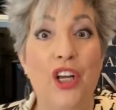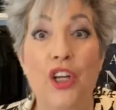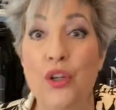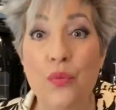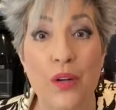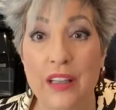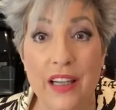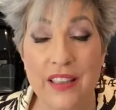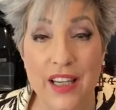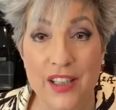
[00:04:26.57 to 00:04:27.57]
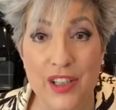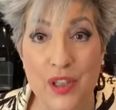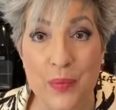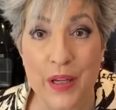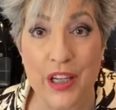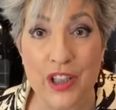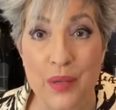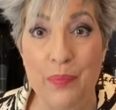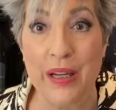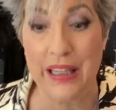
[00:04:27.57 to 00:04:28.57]
You will not taste the spinach,
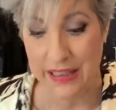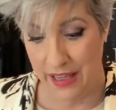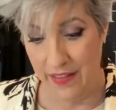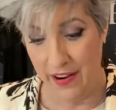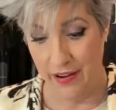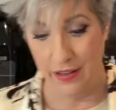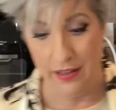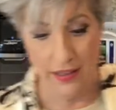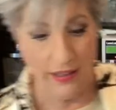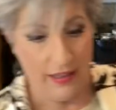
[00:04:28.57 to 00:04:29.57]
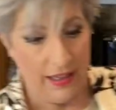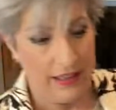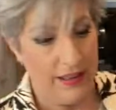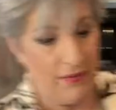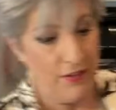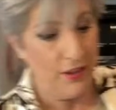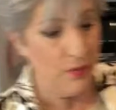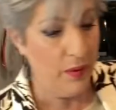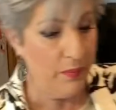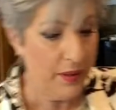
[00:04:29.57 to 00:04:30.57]
but it's in there, except for this
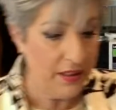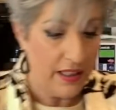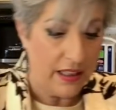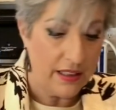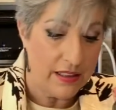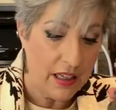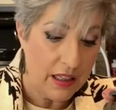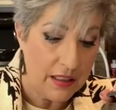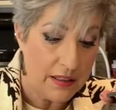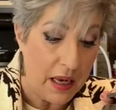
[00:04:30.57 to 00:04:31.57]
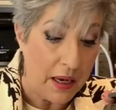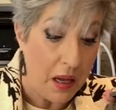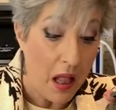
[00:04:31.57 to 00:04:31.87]
one piece that got stuck on the side.